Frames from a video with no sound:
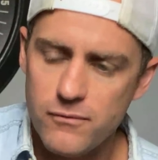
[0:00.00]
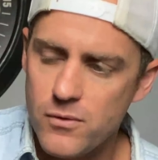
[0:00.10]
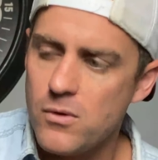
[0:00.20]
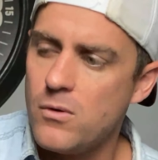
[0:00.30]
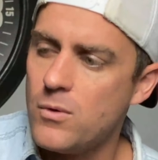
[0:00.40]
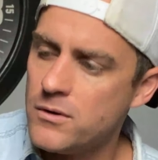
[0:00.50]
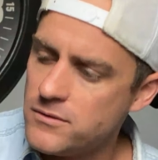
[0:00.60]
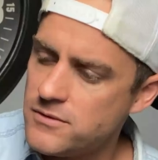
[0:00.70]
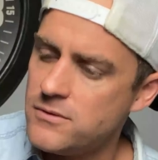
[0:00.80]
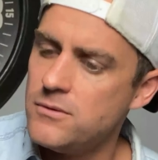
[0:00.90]
four,
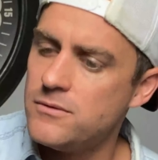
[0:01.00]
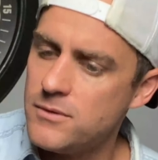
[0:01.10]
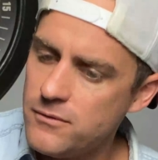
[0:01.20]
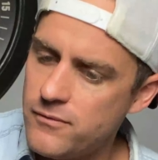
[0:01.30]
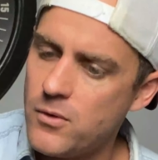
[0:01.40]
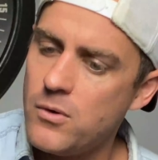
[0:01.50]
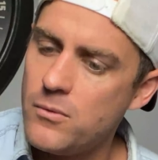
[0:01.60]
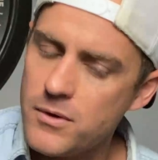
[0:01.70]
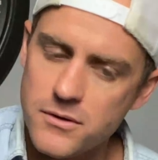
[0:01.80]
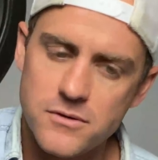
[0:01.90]
one, two, three, four,
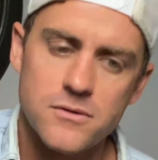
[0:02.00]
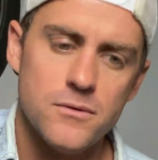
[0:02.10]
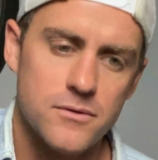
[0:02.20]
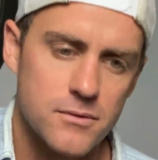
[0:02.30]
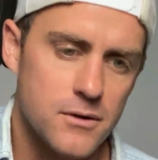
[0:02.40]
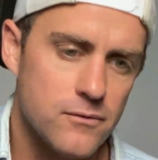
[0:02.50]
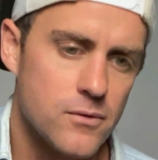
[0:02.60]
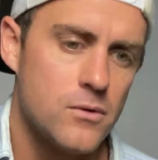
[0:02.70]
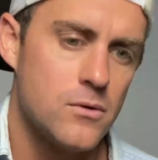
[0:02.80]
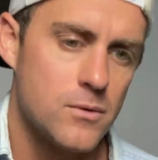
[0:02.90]
one, two, three,
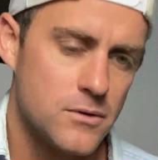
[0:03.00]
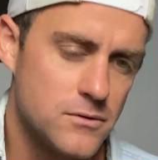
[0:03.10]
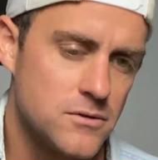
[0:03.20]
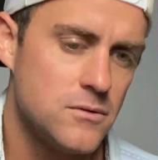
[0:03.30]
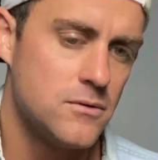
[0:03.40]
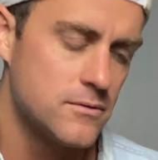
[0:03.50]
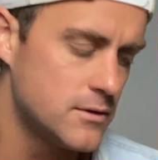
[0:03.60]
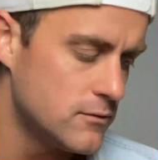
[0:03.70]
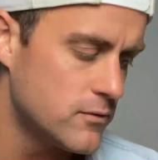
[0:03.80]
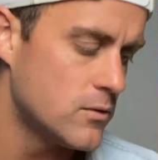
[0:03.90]
four, one, two,
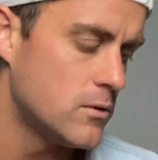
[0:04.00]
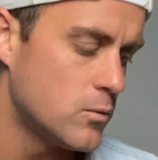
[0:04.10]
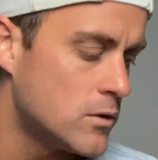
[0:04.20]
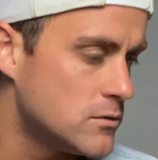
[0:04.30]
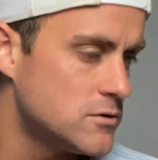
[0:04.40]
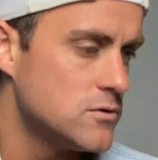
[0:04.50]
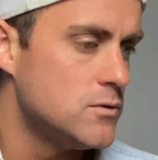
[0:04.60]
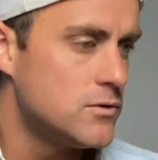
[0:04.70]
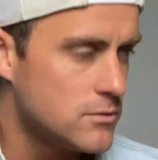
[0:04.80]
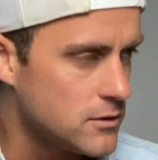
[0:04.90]
three, four, one,
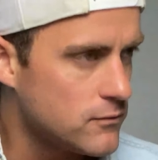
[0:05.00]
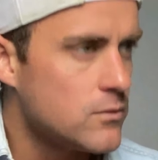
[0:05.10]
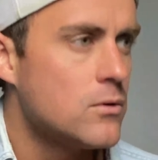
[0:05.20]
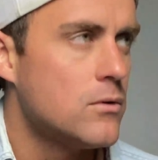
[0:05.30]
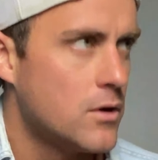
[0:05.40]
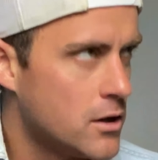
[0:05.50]
two, three, four.